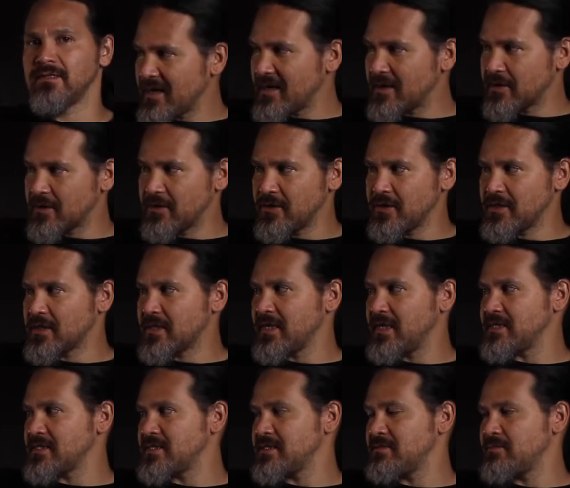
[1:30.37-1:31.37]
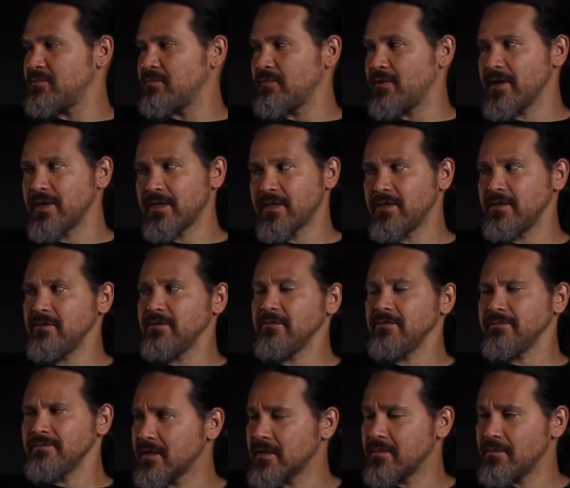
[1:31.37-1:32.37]
A good custom break
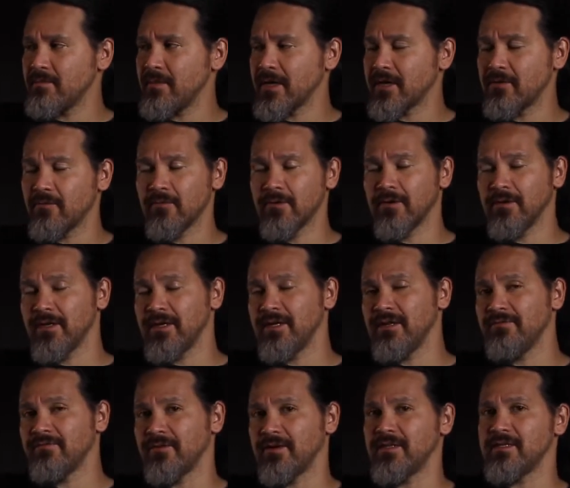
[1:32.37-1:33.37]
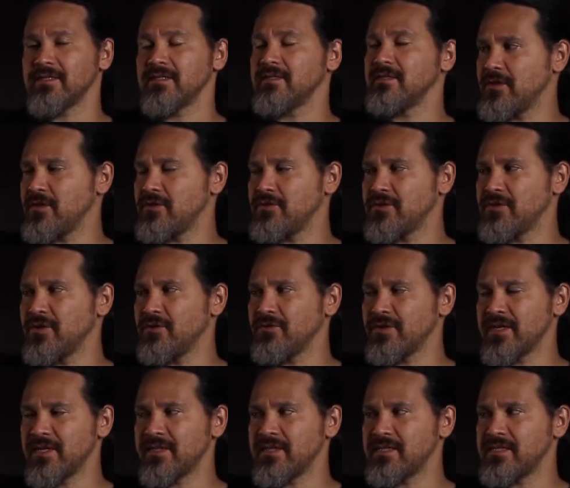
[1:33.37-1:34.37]
cue can make a world of difference. You don't
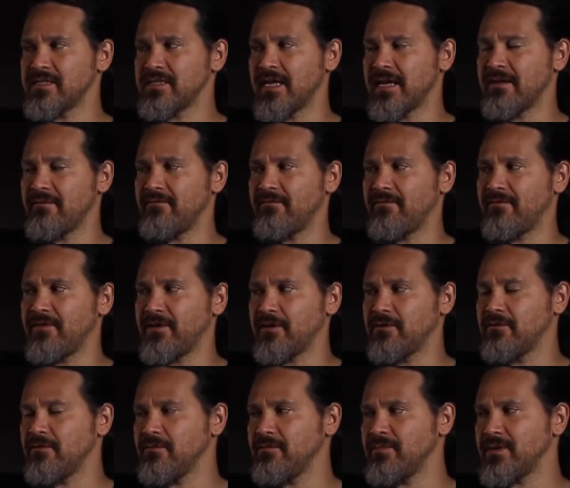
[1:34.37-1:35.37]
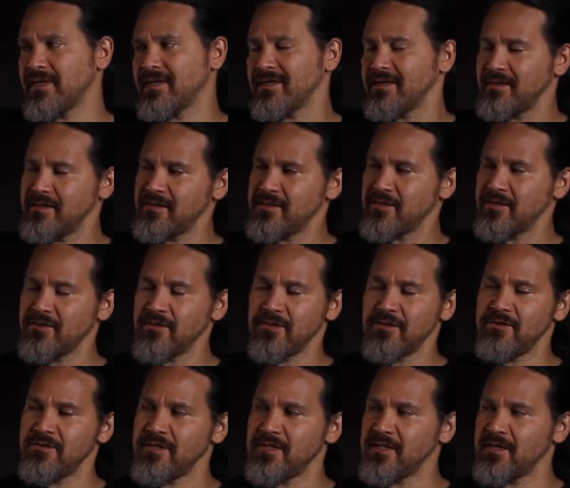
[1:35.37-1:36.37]
get the same feel because you're
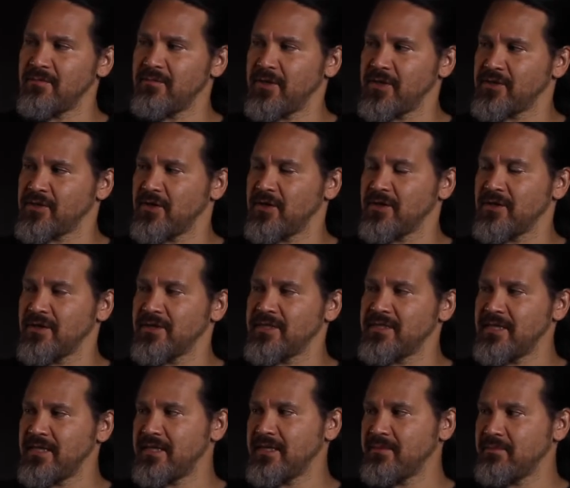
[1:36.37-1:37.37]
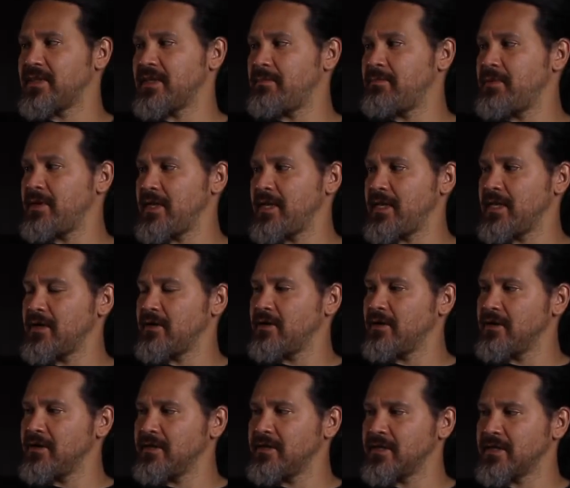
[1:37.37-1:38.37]
using a much harder tip. Depending
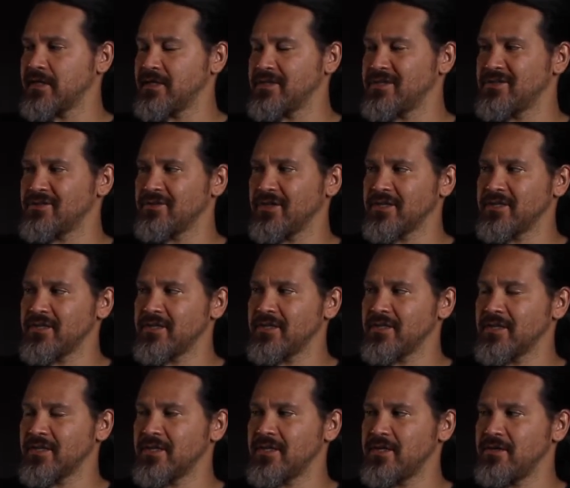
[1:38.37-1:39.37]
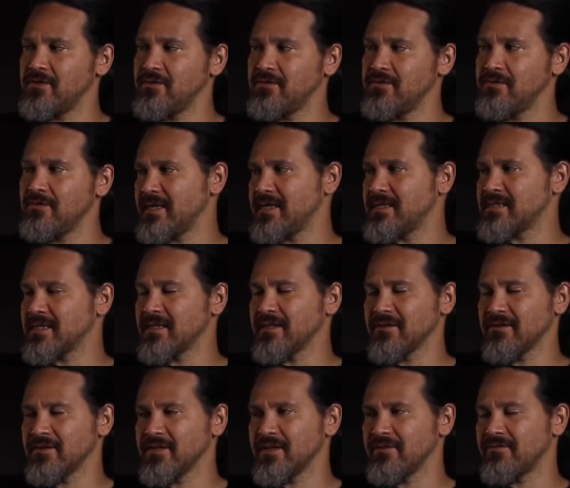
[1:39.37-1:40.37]
on the construction of the cue, it's a
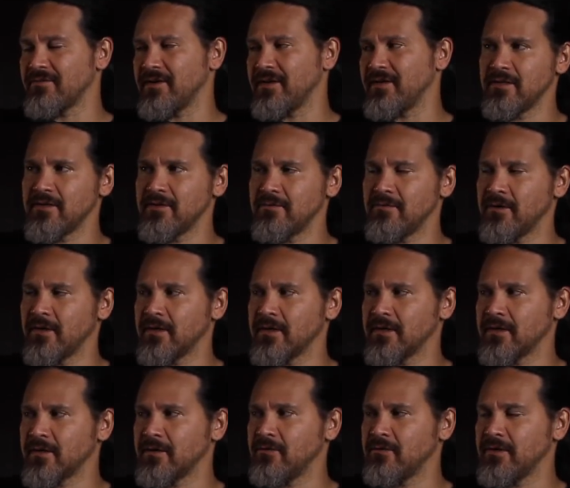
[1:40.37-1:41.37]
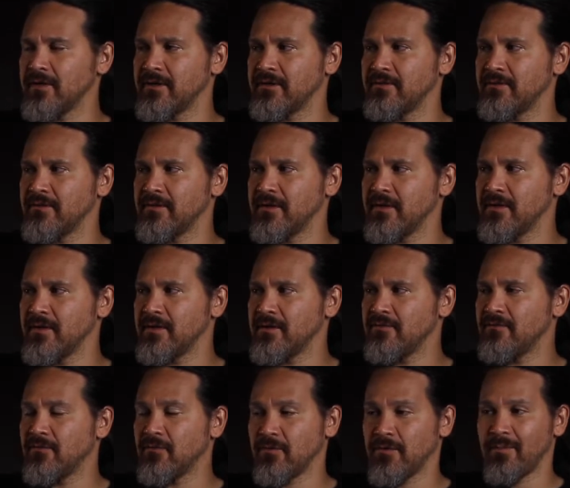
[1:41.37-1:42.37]
little different. You are going
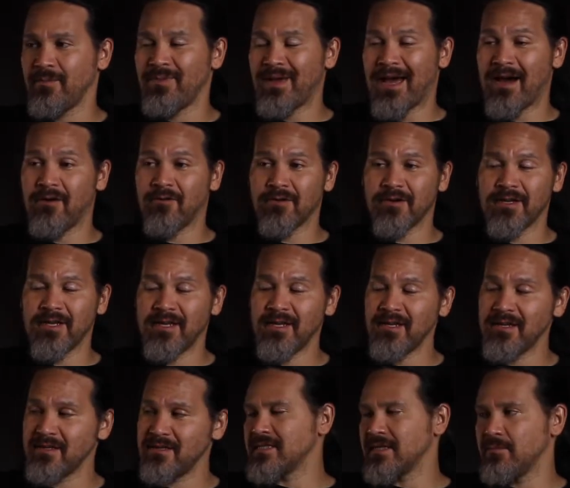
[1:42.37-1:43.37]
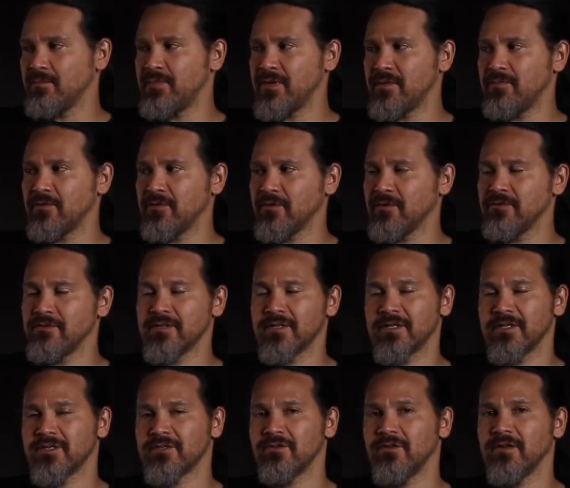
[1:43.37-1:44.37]
for a power hit. Some people lose
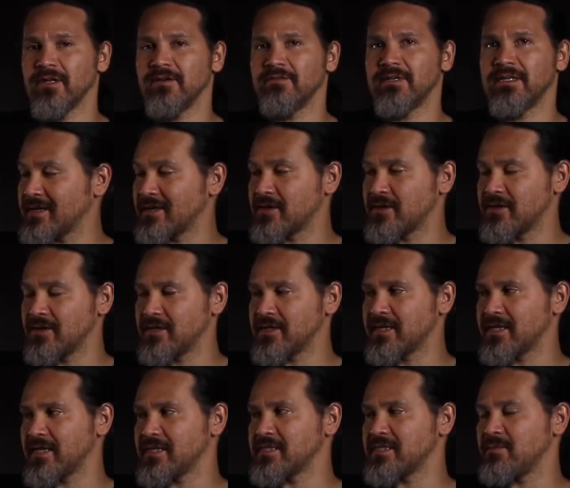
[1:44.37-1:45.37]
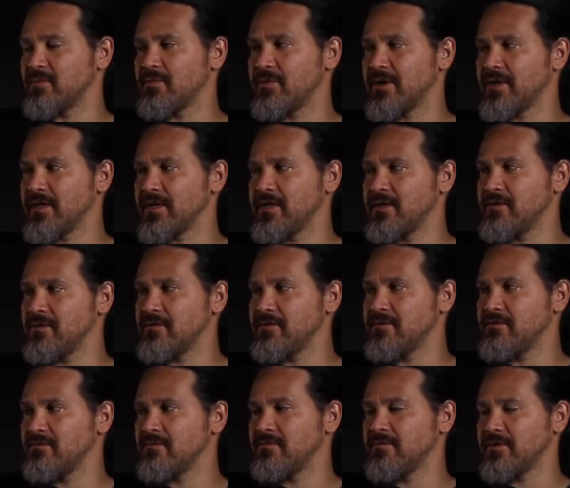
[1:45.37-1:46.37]
control of it. Good custom break
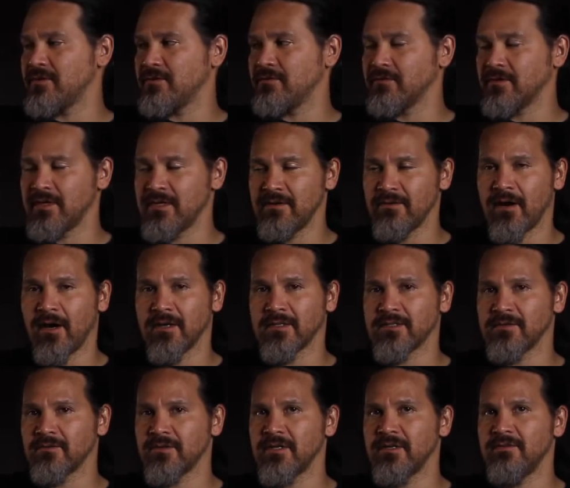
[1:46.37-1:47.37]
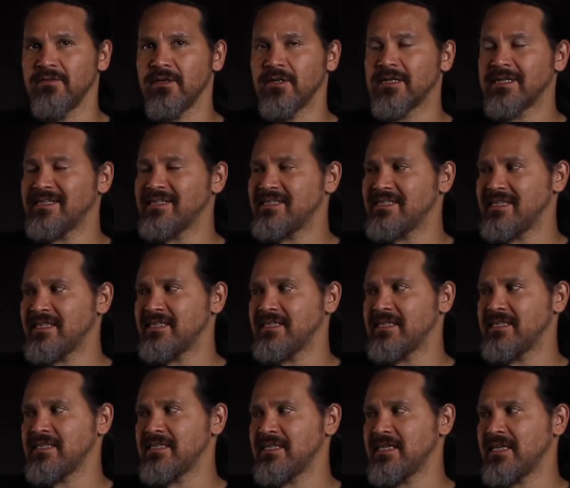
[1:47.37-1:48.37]
cue will also give you
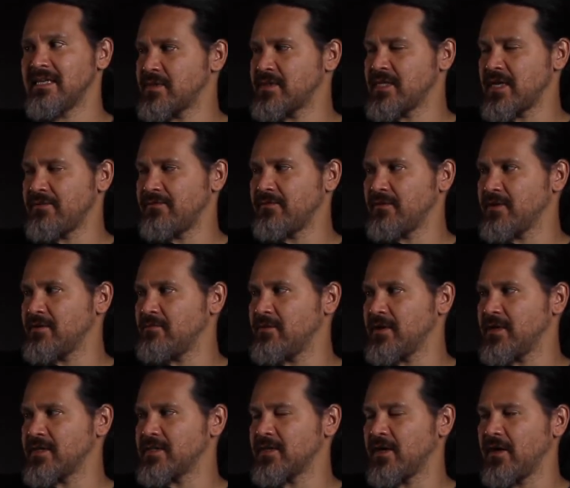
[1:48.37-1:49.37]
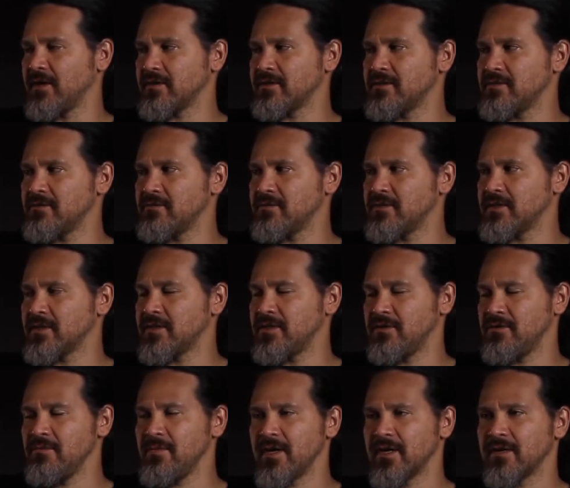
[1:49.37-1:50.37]
consistency. Definitely want to talk to the
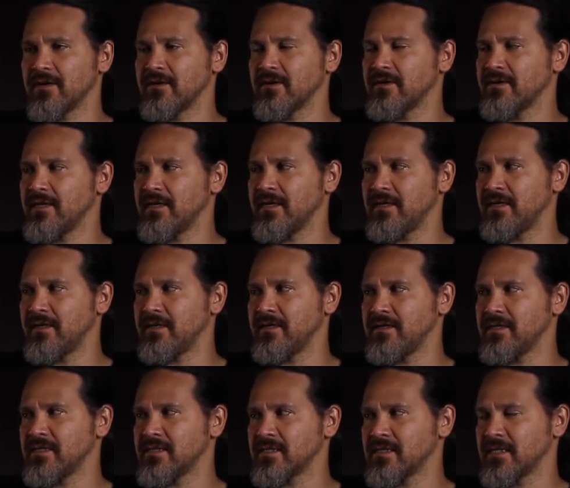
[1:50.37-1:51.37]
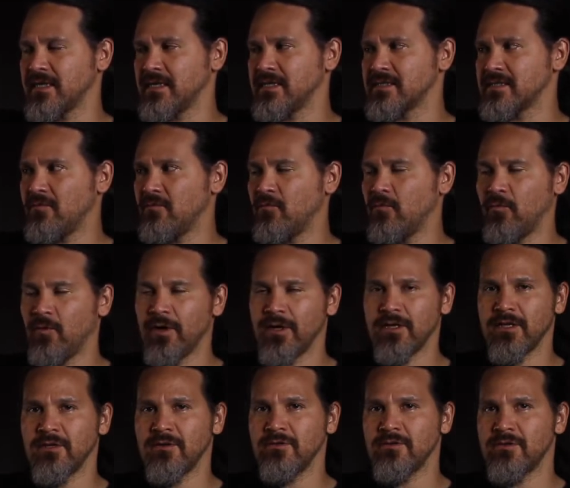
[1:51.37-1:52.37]
cue maker and discuss
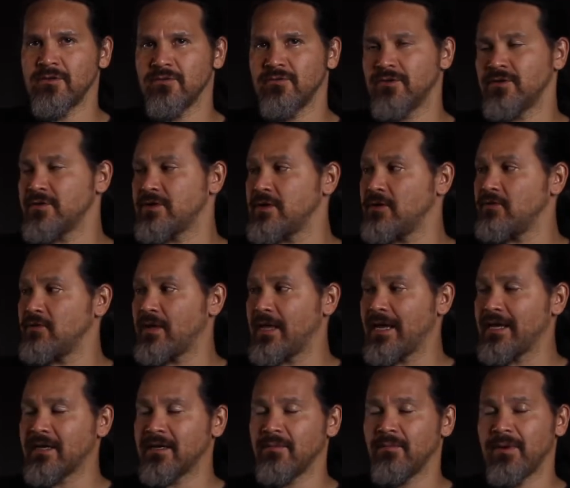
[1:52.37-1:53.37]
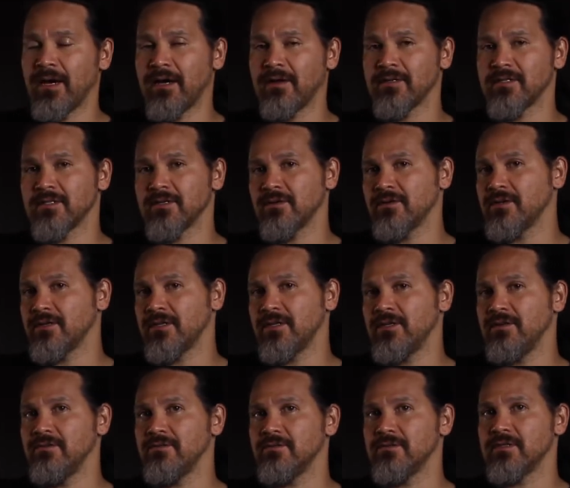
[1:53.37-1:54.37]
what you do and don't like about certain
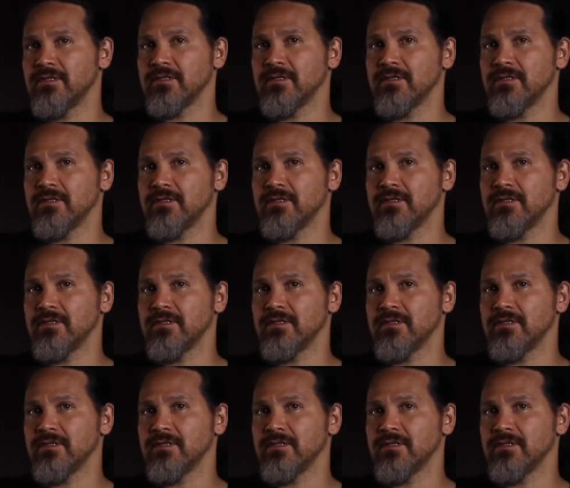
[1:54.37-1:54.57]
cues.